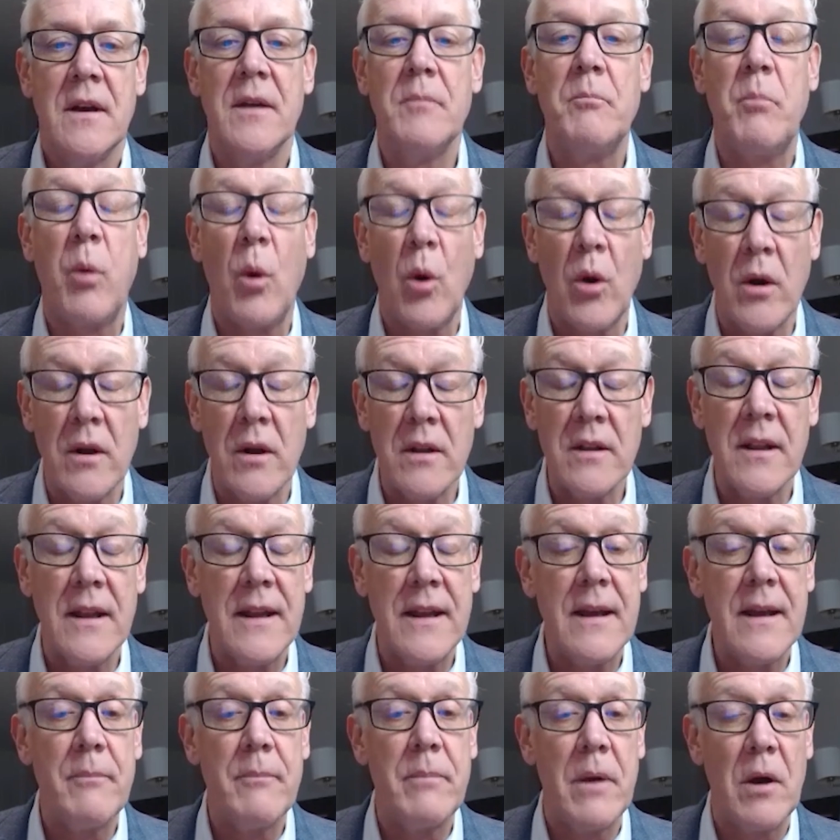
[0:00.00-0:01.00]

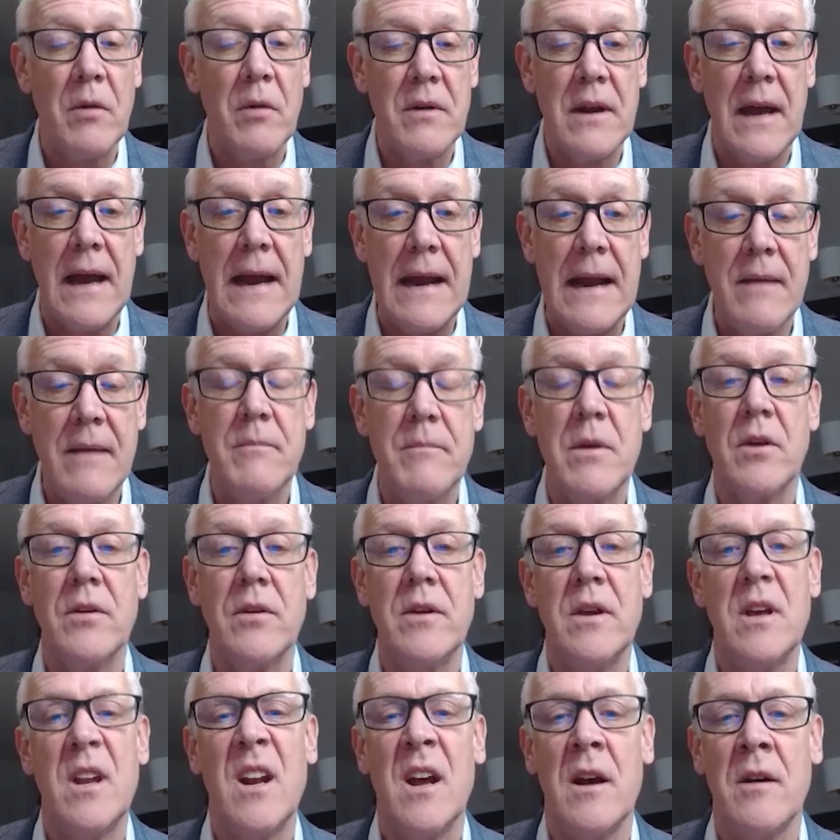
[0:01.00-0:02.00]
Importantly, about 90
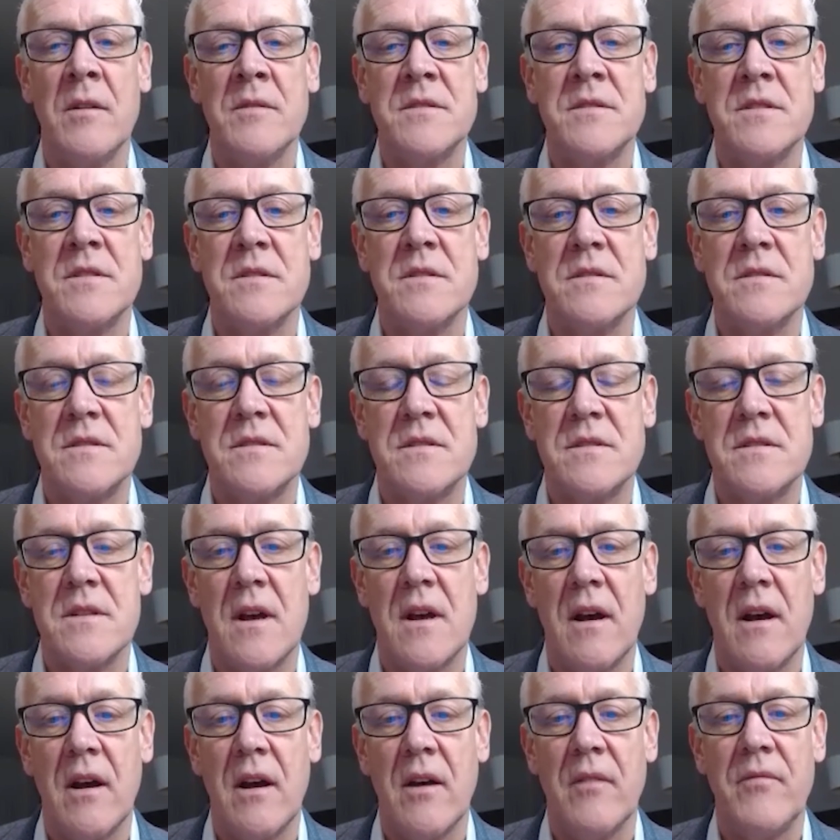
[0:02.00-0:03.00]
million ounces
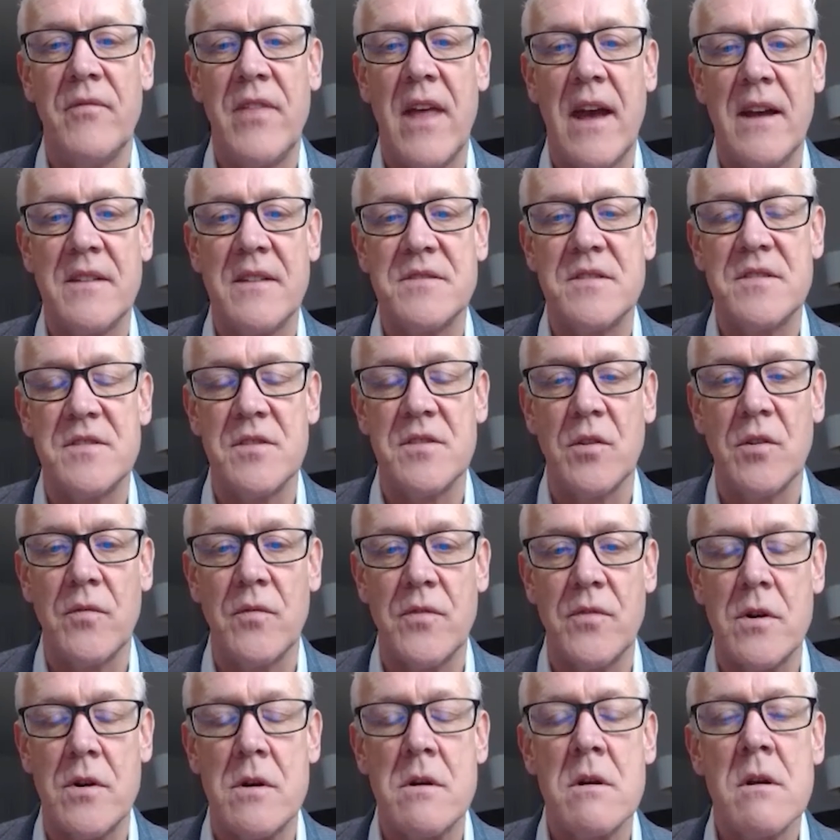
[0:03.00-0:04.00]
of that
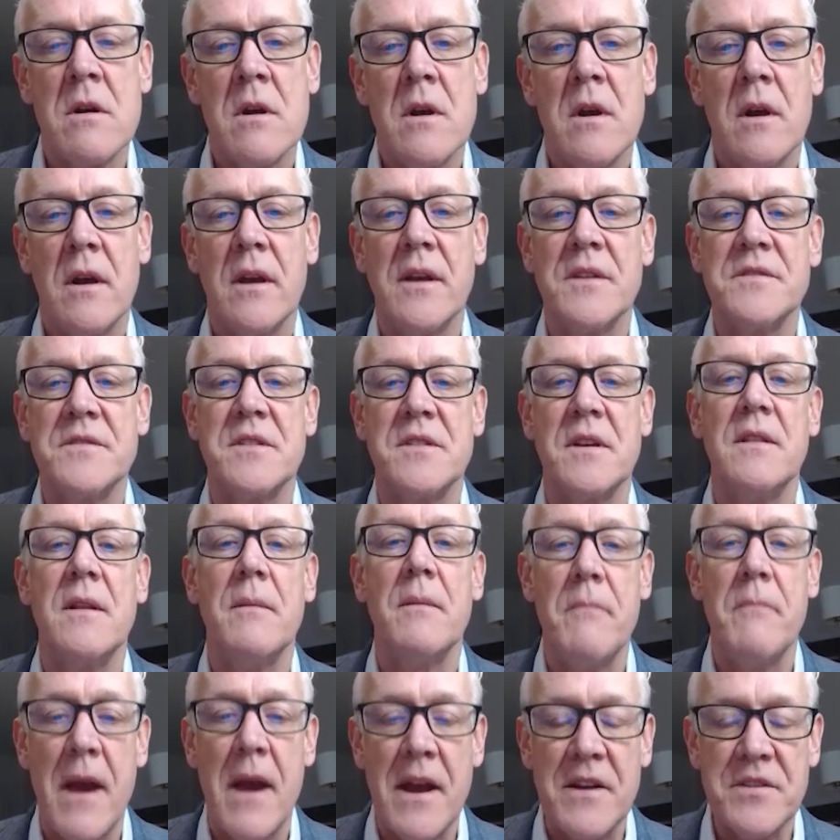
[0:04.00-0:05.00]
silver is
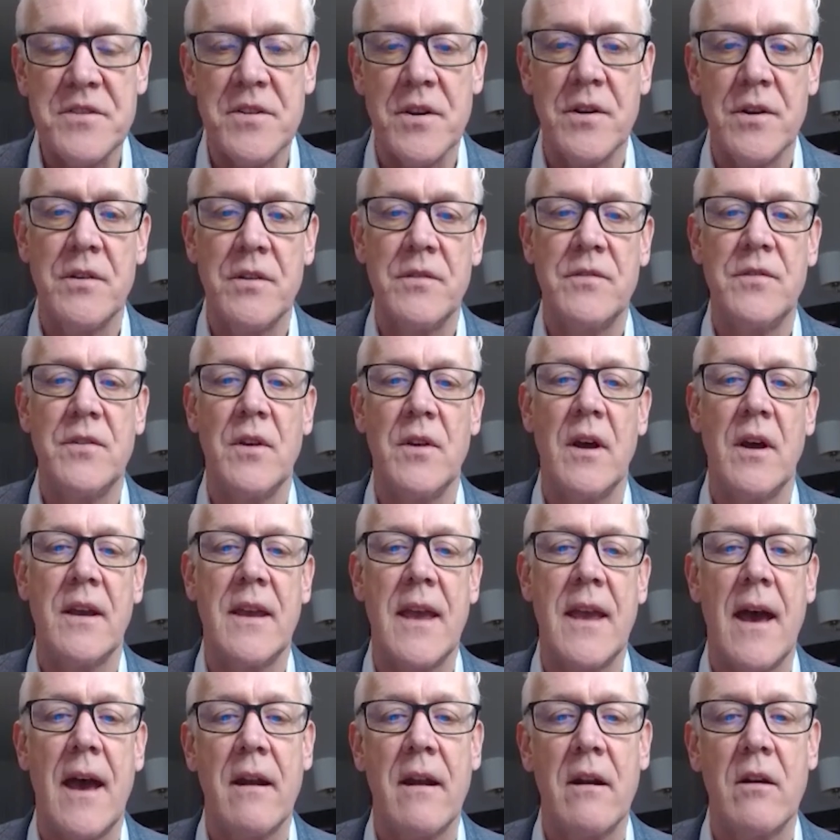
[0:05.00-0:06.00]
in the measured
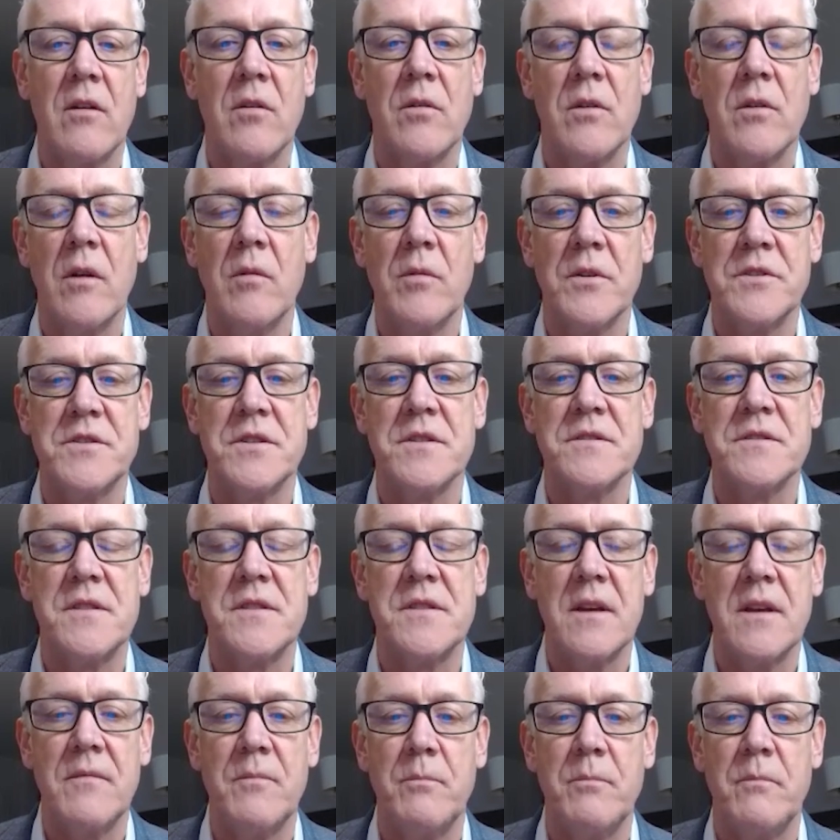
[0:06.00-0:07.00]
category, which
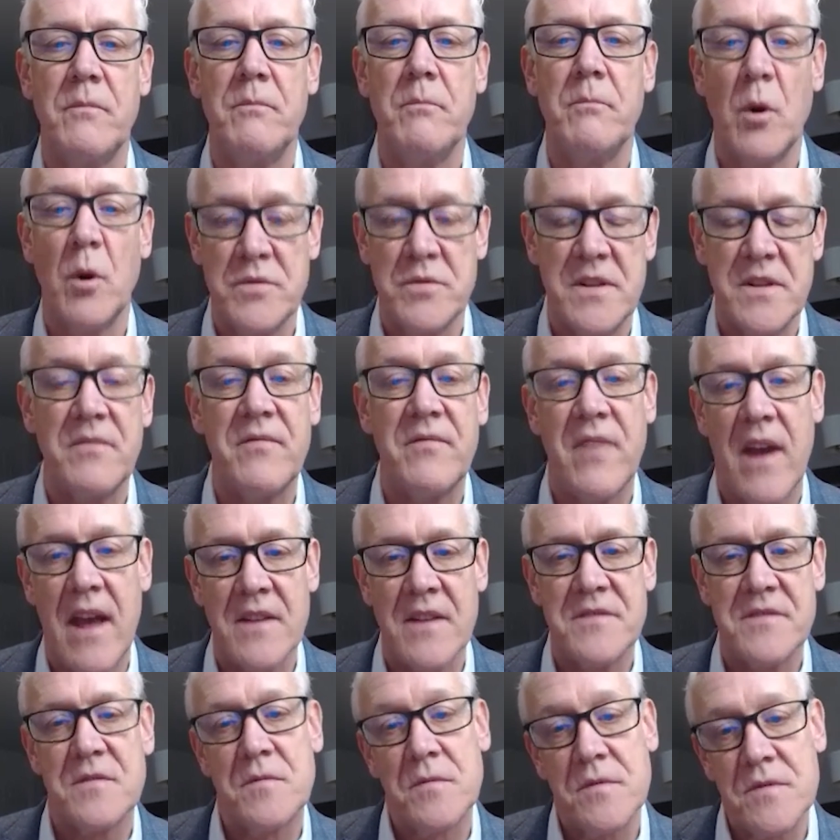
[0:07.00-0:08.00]
is the most
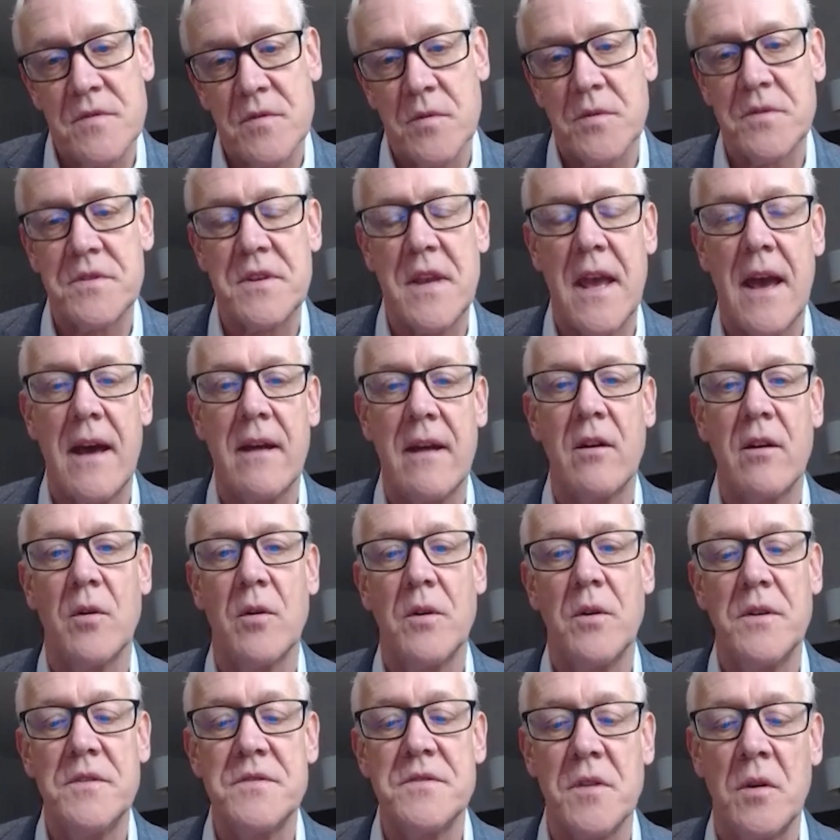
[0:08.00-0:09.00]
advanced resource category.